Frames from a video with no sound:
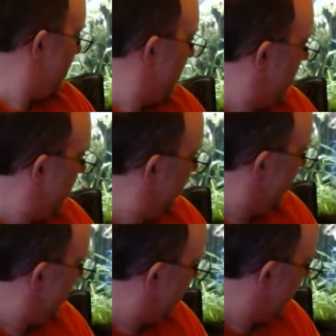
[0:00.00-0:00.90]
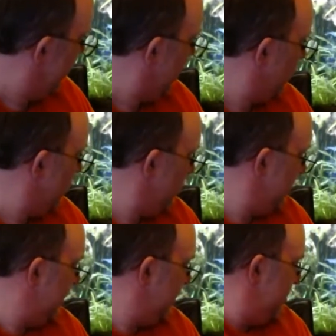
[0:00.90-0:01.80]
aren't. They're hiding up. Well, I
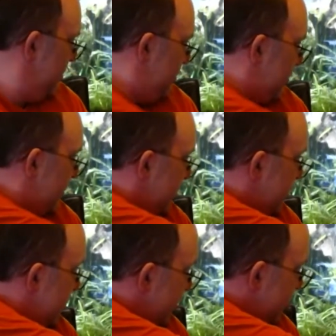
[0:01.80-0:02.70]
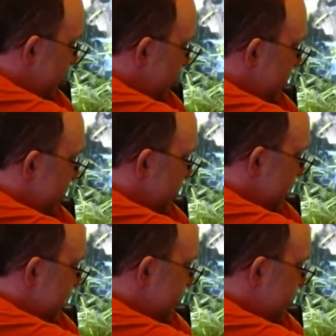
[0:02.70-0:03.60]
mean,
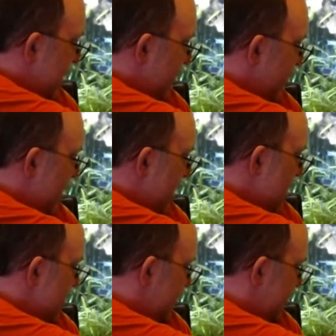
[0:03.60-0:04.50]
JC is down there,